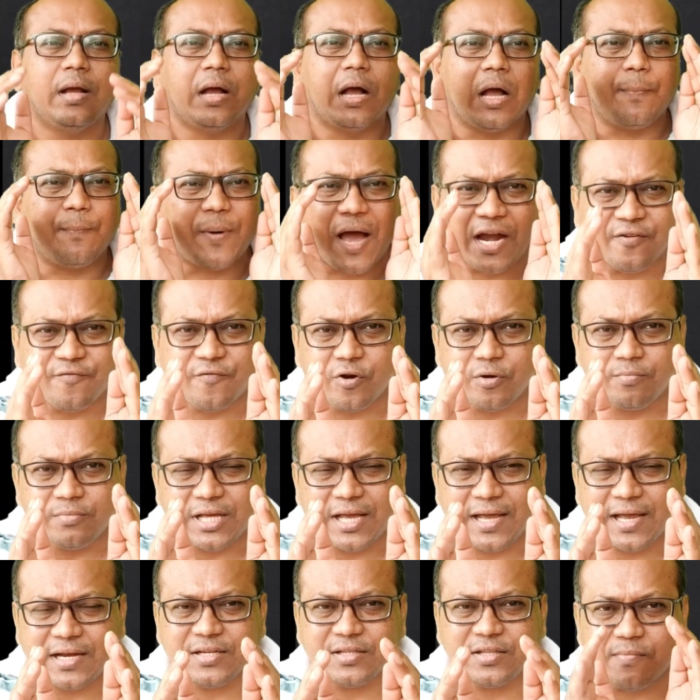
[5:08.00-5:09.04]
Apart from
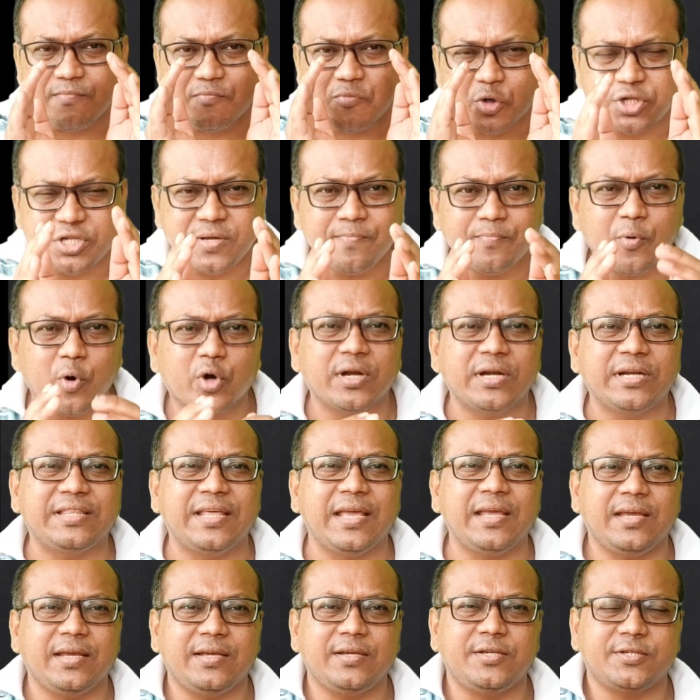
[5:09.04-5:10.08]
that, the most important
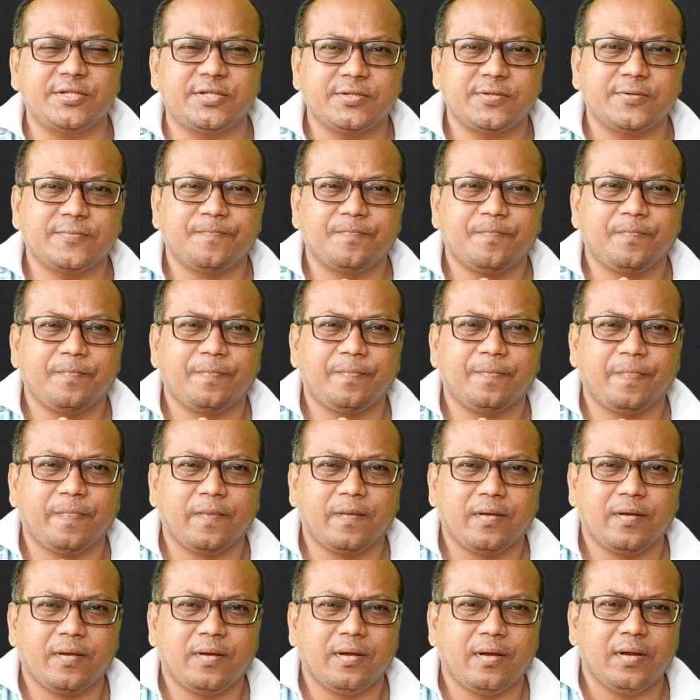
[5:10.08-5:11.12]
thing is
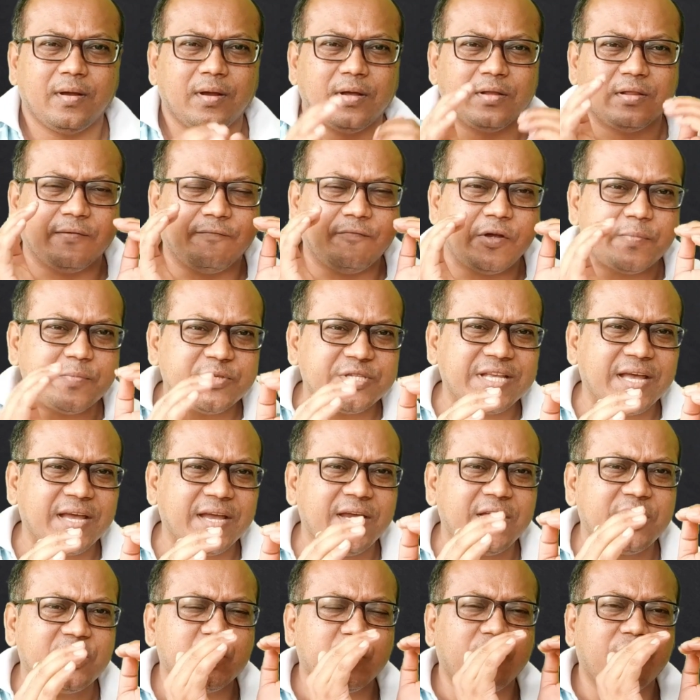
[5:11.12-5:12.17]
the
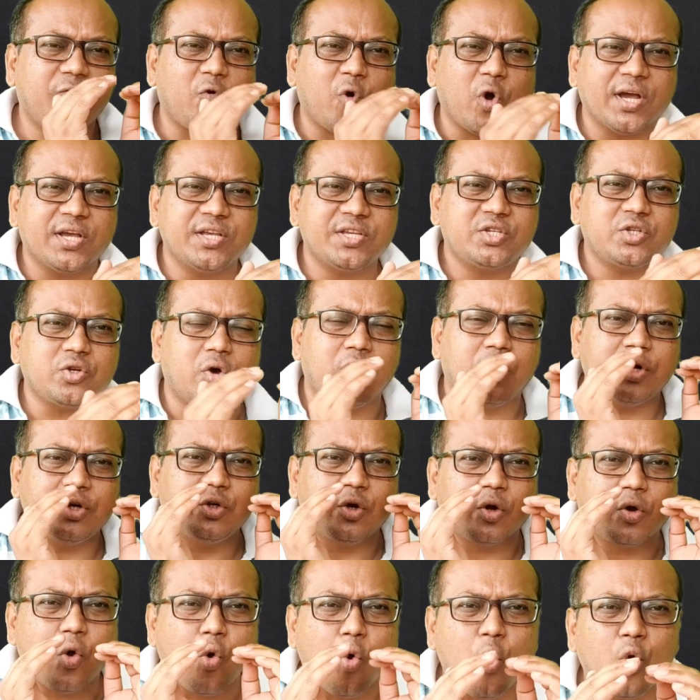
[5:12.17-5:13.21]
website should focus on
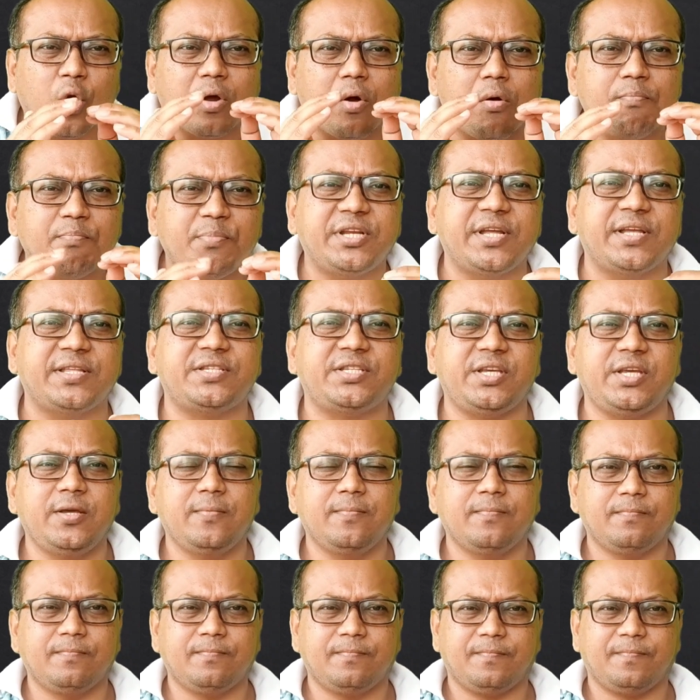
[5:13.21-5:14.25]
your core competency.
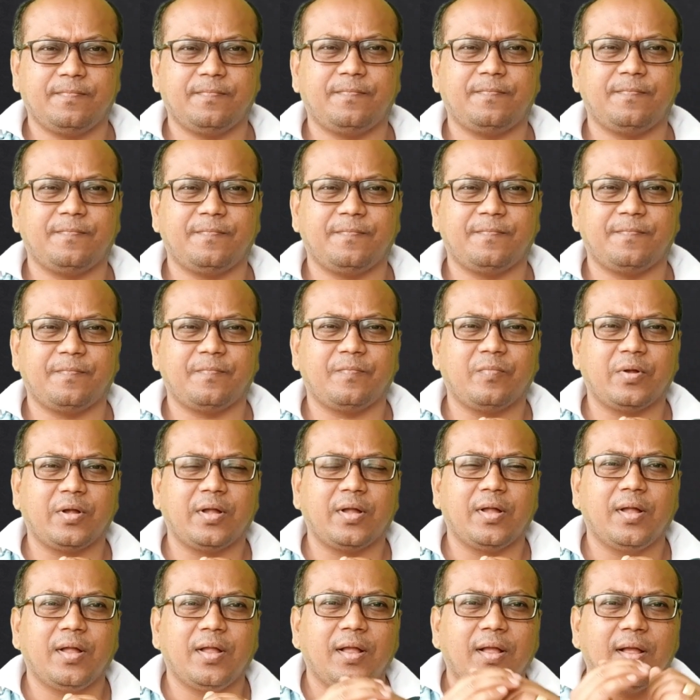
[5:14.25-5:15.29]

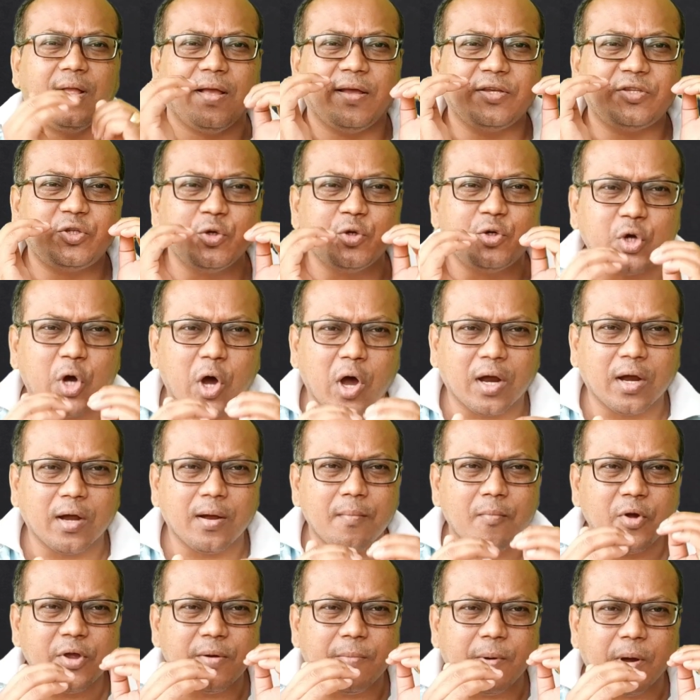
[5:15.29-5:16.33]
It should talk
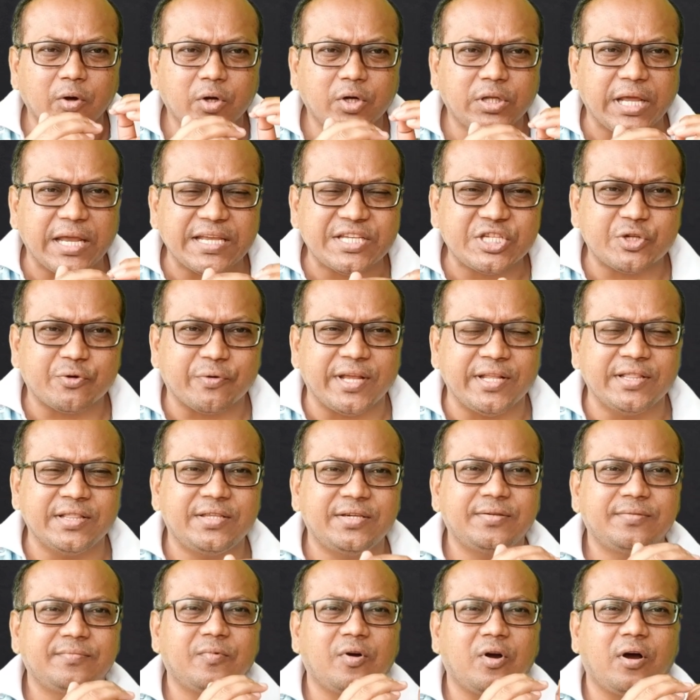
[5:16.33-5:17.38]
about the
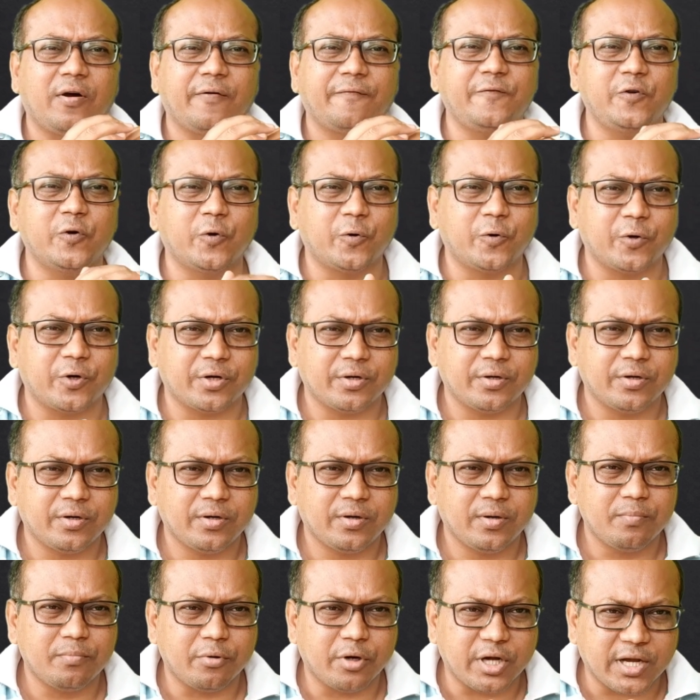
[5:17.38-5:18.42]
strength of your
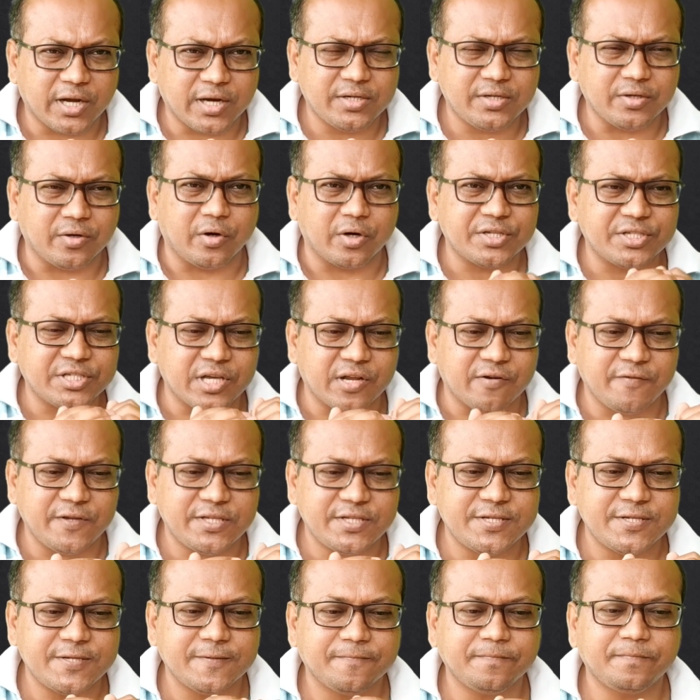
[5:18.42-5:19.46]
product or
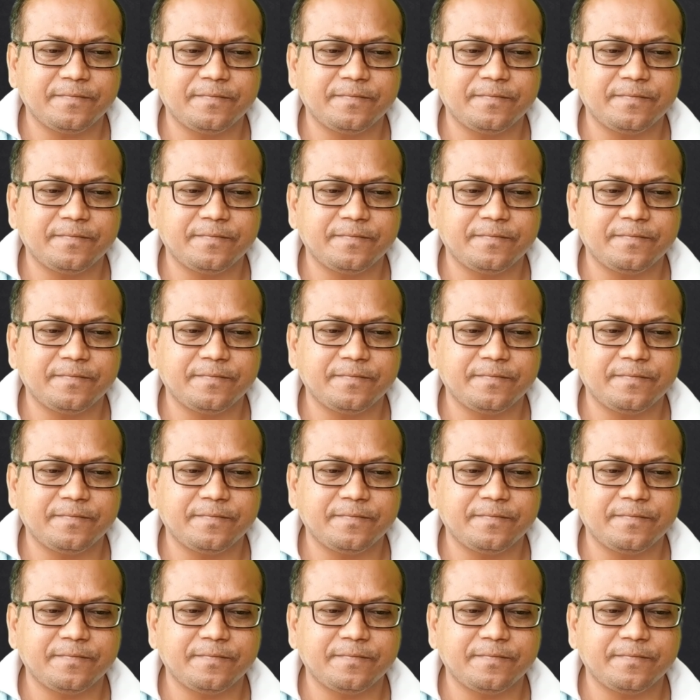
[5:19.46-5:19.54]
service.